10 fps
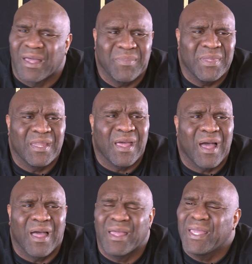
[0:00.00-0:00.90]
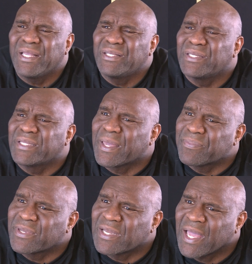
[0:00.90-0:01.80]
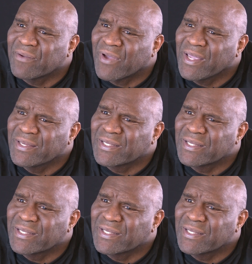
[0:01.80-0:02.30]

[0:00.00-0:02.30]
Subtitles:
I mean, he should have kept it alive, right?